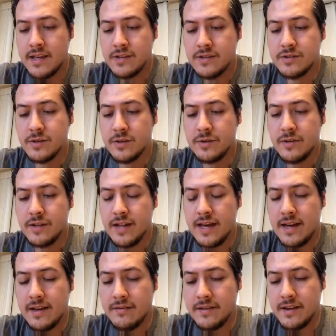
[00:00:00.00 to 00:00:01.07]
so they'll
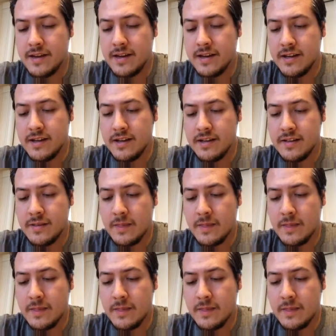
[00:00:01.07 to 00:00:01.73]
have